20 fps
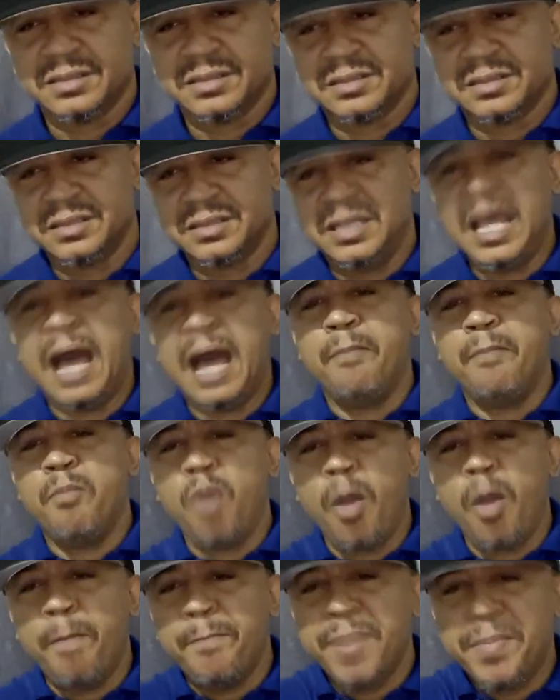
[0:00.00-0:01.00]
There are
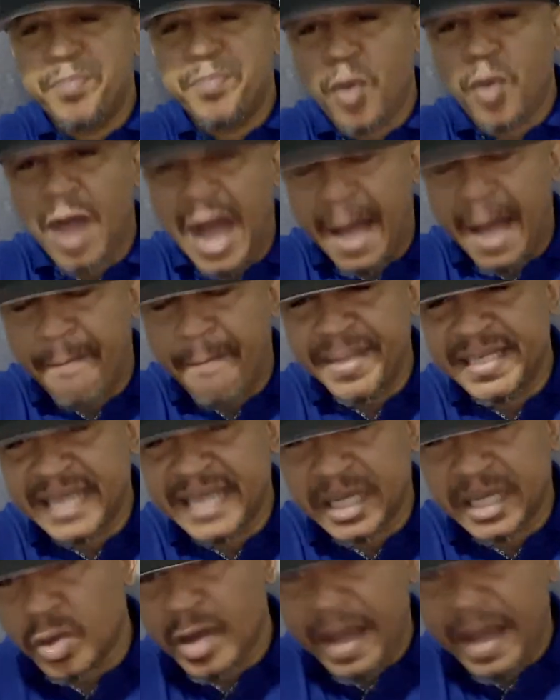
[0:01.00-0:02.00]
more people happy
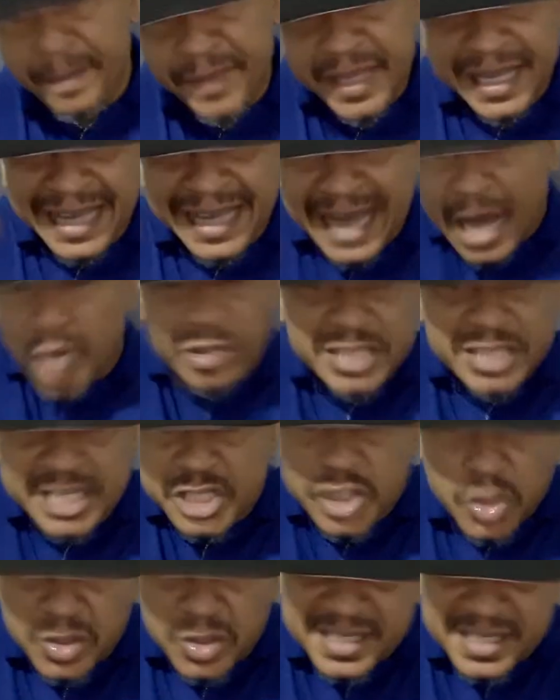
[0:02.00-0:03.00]
than unhappy. Count
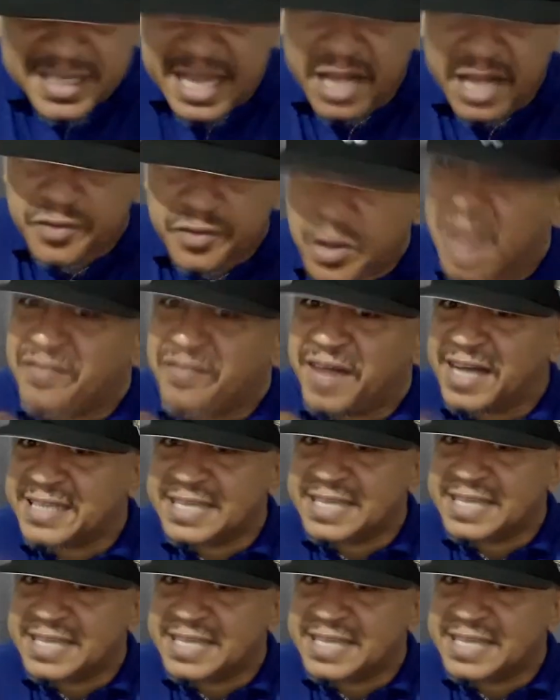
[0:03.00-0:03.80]
it yourselves. You have access.